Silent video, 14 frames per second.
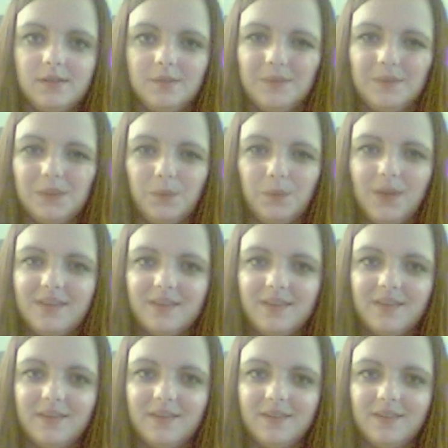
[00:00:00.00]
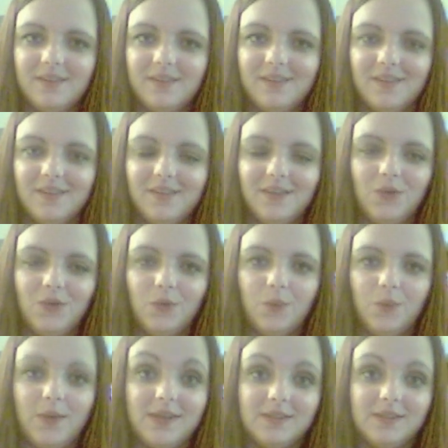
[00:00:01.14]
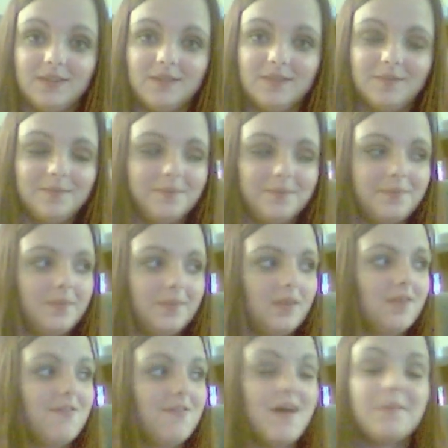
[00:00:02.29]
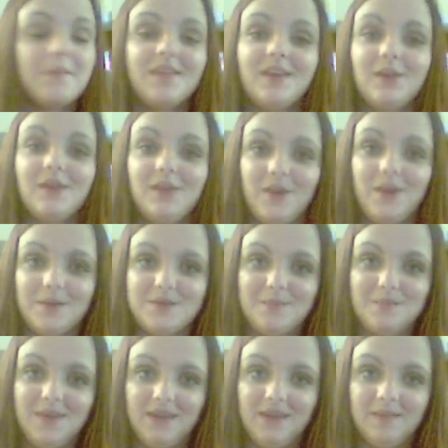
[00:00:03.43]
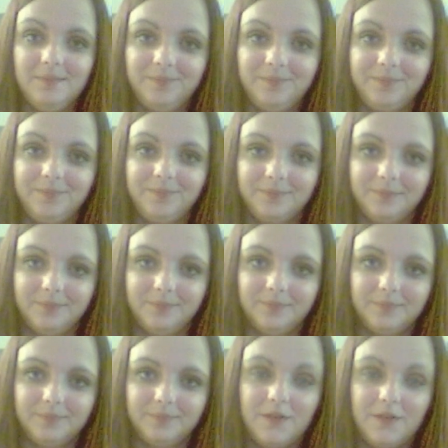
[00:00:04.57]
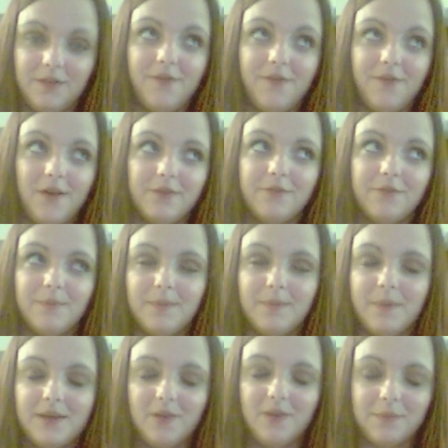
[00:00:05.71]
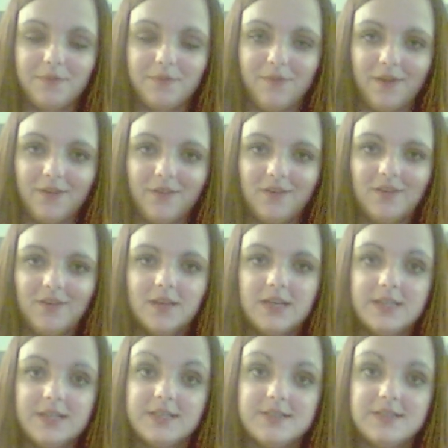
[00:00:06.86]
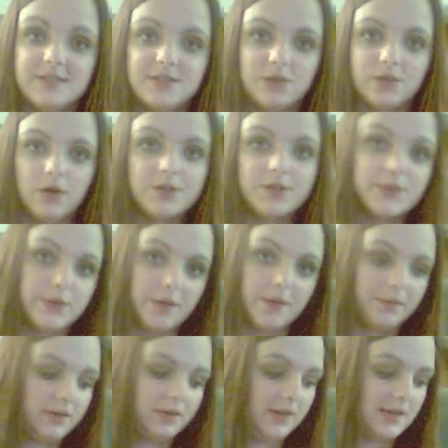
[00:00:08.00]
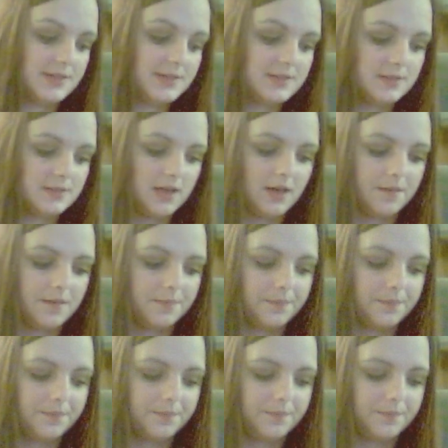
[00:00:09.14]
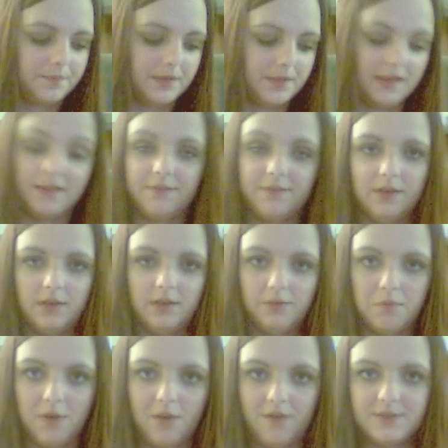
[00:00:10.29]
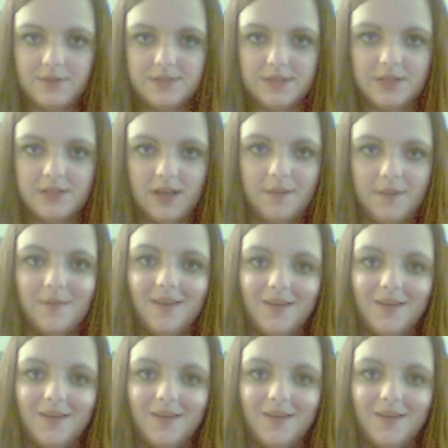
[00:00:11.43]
I'm like, what? Well, the family that had adopted me, the father of my adopted father, his sister also adopted kids, but they lived in a different province at the time.